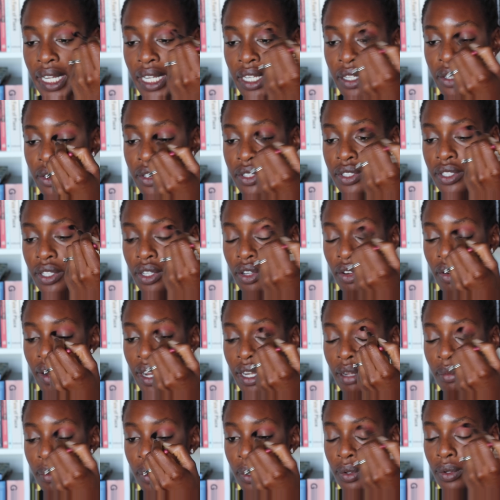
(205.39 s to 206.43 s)
It looks
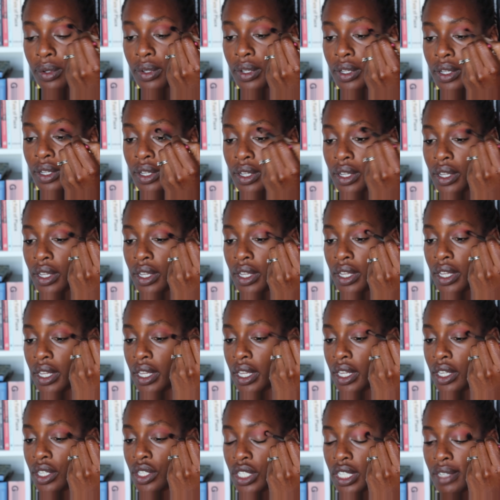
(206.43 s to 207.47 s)
incredible.
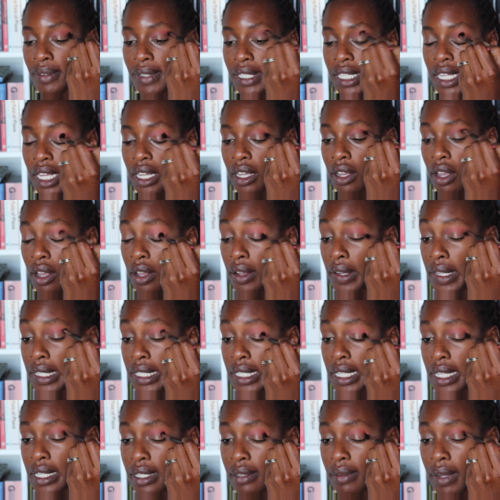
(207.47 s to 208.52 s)
And she was like, oh,
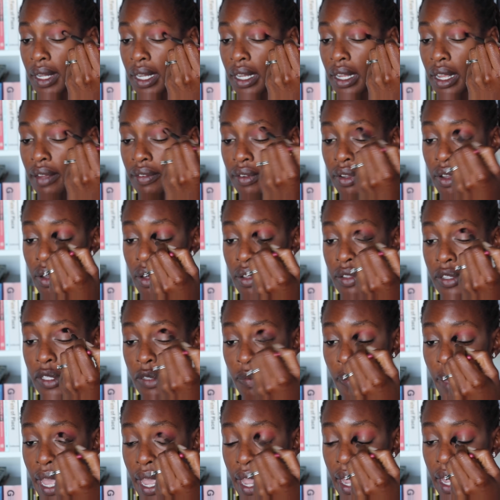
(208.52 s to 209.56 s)
it's this one. I've got a
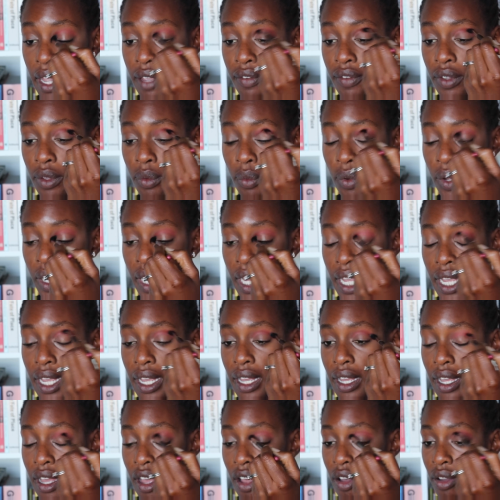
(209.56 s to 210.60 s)
spare if you want it.
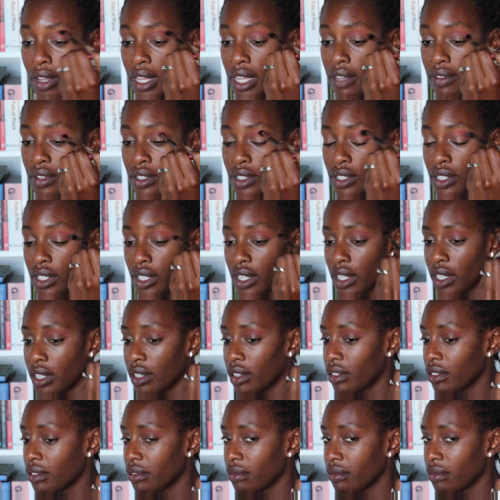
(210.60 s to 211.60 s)
I'll give it to you.